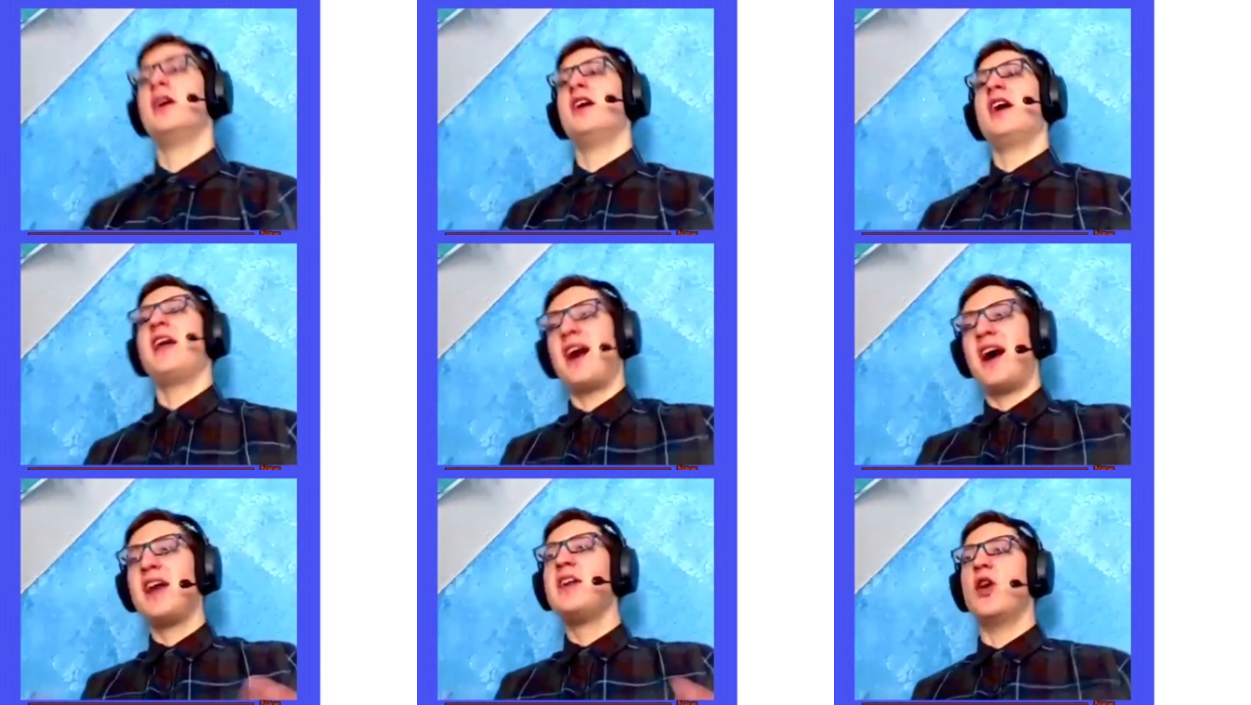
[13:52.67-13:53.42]
and
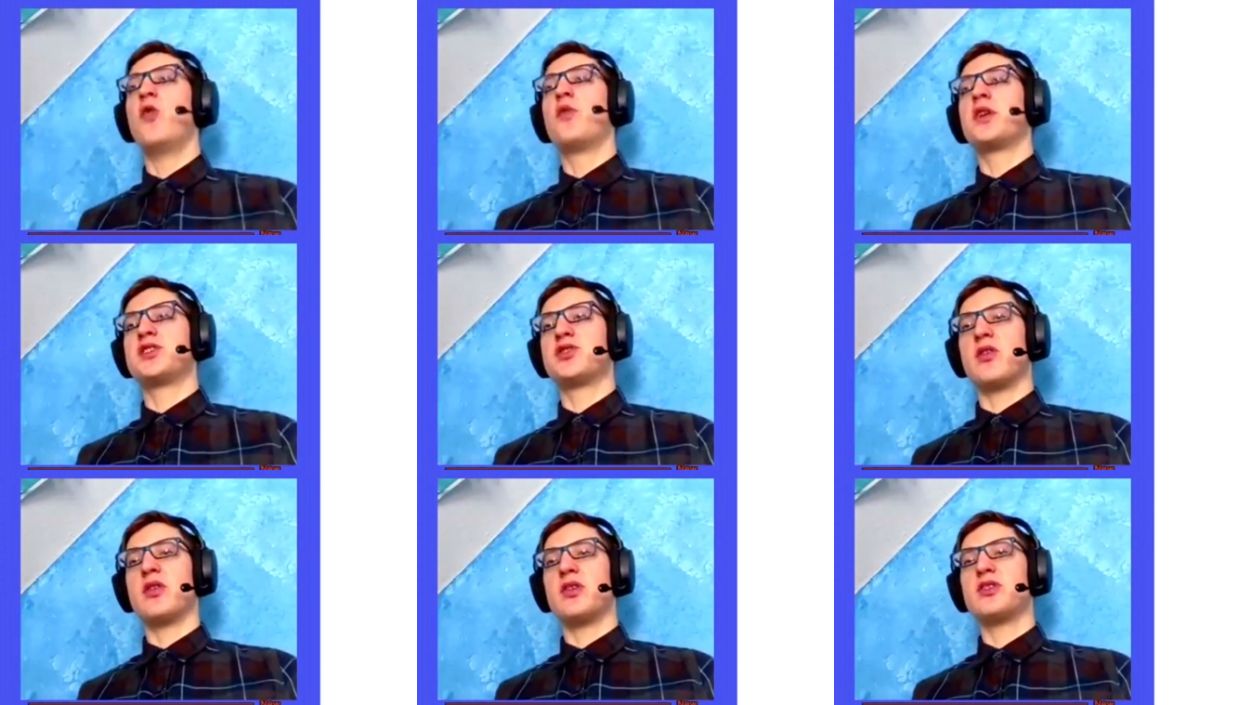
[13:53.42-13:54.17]
I know what a
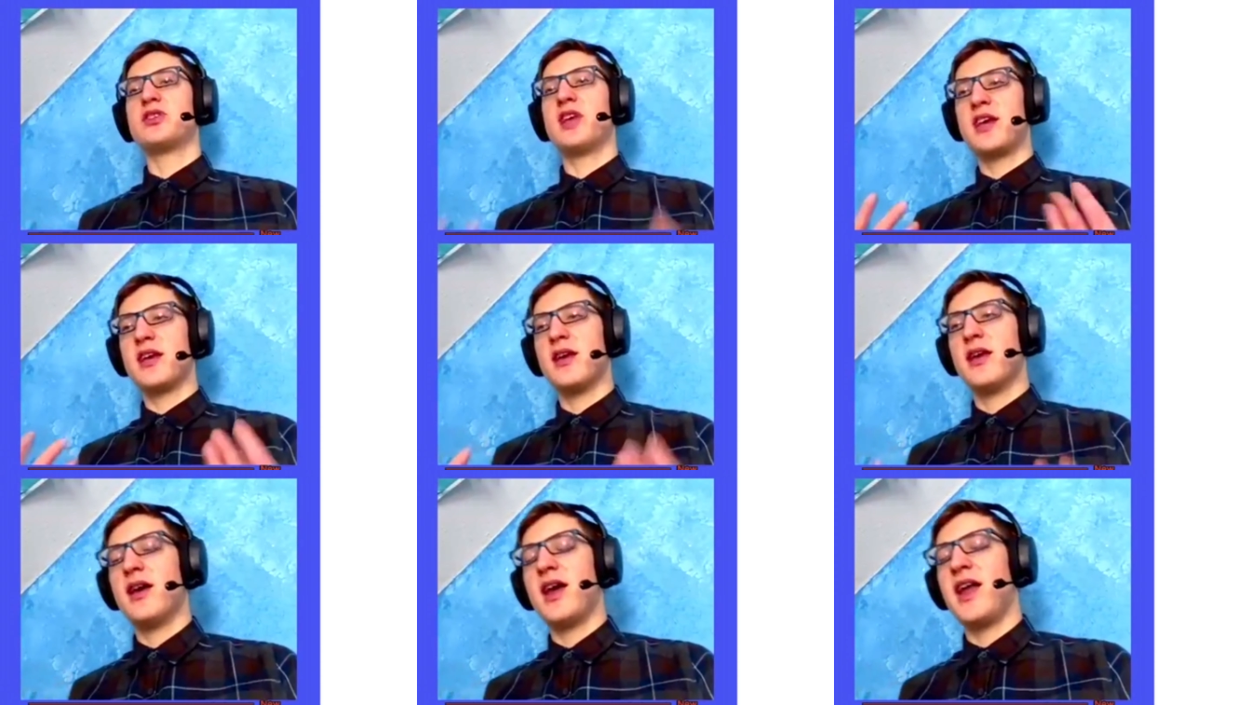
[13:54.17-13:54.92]
straw looks like,
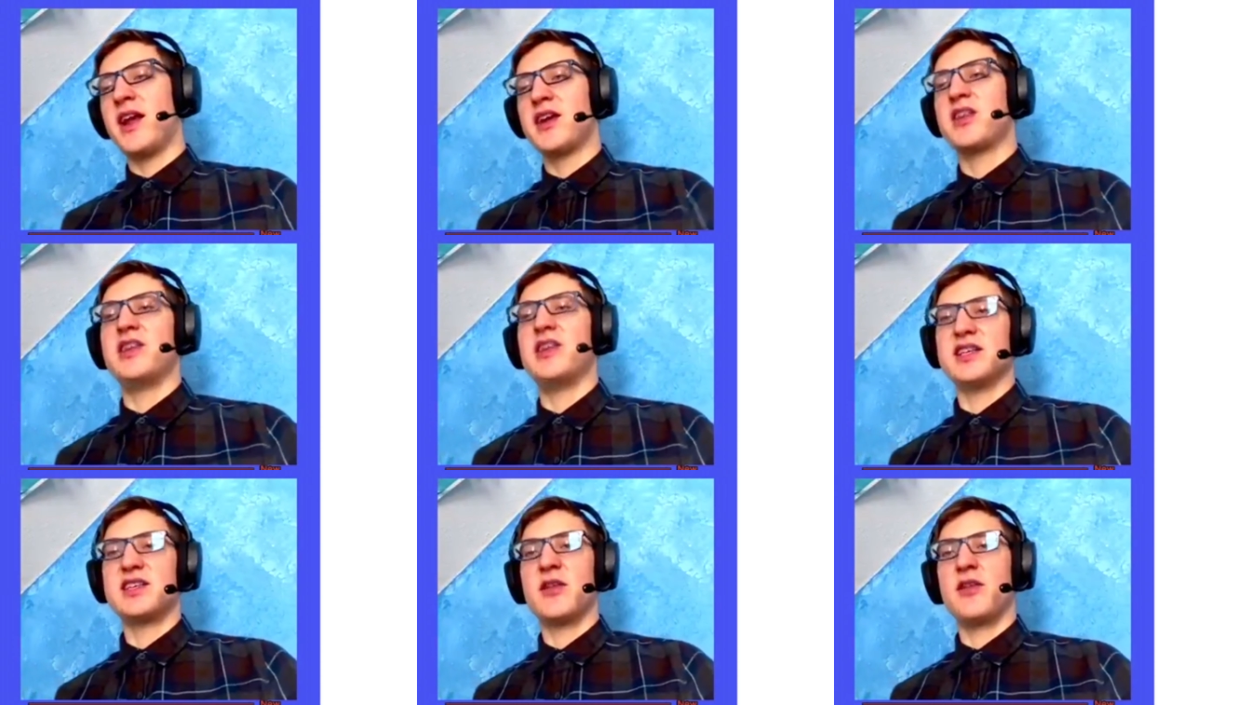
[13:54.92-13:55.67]
and I could
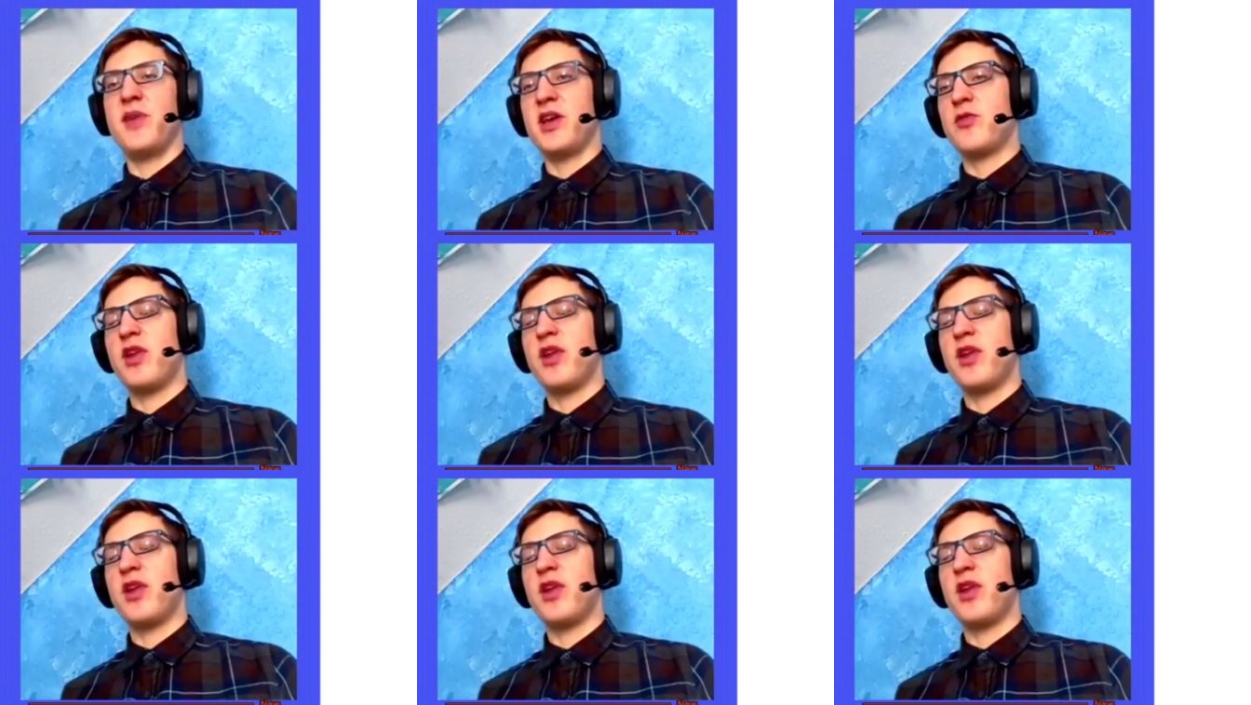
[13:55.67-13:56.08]
guess how to make one.